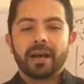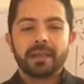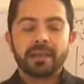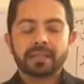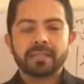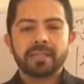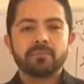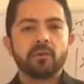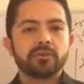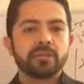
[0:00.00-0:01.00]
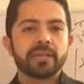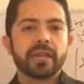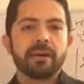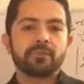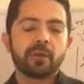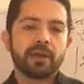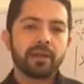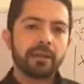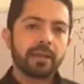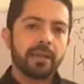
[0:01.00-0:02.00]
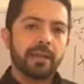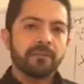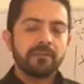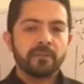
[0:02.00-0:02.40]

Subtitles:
It's mostly I'm trying to get a feel